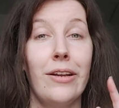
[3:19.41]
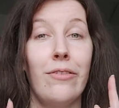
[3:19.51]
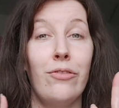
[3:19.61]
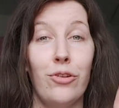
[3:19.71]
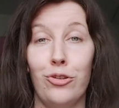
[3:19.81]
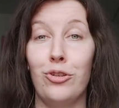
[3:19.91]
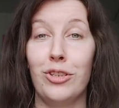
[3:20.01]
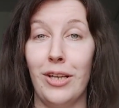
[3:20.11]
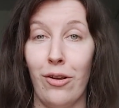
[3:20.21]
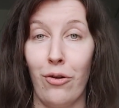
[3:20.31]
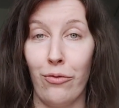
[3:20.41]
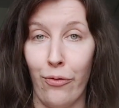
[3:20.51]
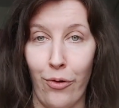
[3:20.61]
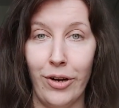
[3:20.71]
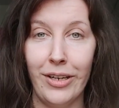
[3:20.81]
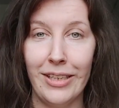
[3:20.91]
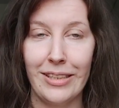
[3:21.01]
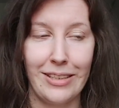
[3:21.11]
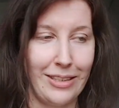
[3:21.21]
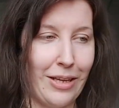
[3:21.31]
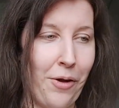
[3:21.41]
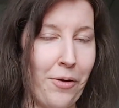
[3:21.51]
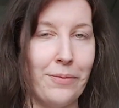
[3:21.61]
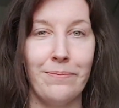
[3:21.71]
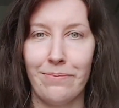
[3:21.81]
if you're using a fork, so